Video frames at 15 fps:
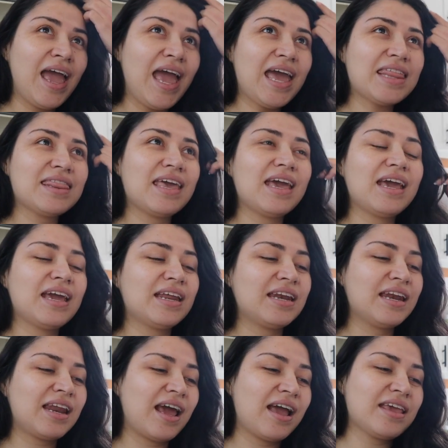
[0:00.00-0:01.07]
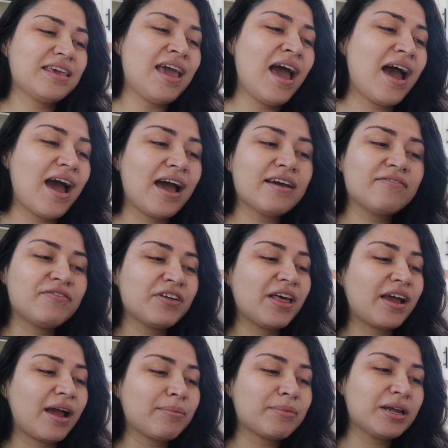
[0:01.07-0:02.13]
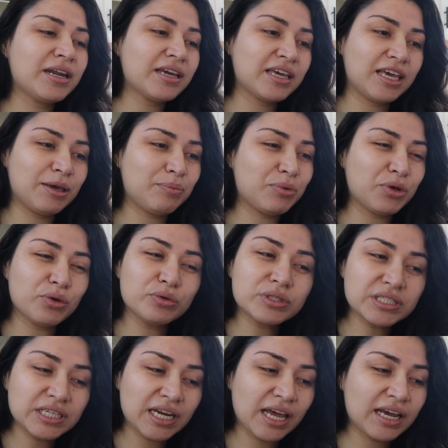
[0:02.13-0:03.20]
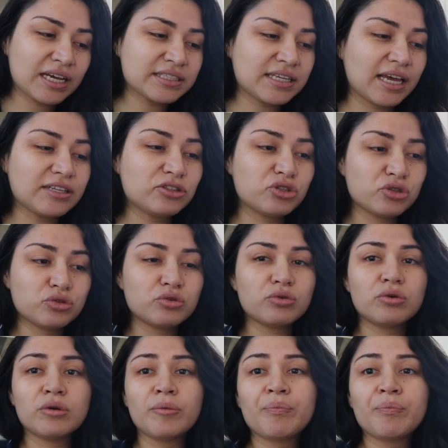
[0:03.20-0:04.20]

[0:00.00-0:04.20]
And then yeah, I feel like I'm gonna keep using it because I do